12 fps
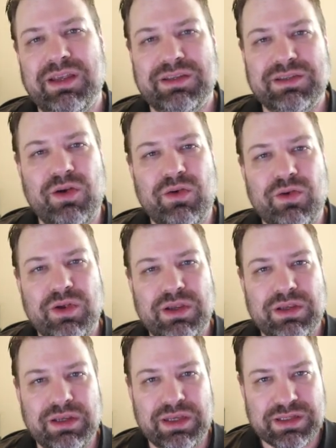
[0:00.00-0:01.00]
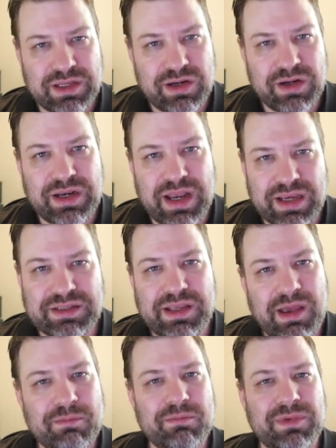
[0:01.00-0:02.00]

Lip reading: So is there a next step?